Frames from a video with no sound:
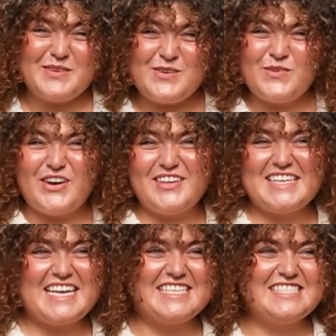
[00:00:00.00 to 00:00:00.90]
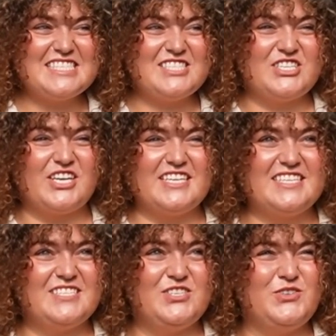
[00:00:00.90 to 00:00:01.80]
pea wall has
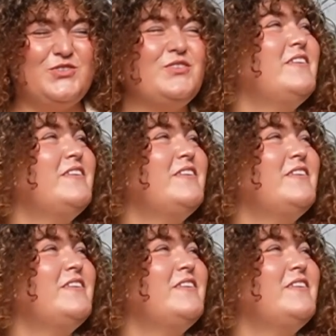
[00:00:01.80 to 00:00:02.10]
started to